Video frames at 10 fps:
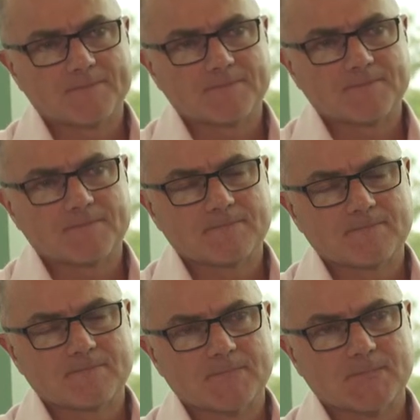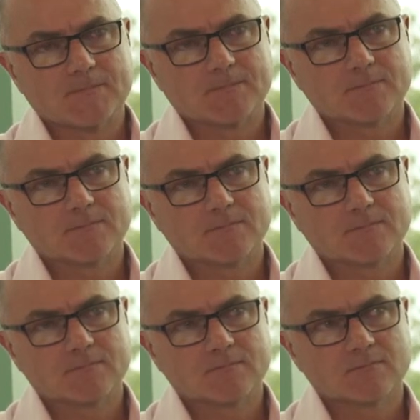members do to help this
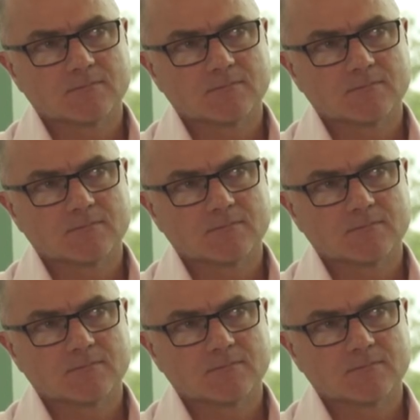work?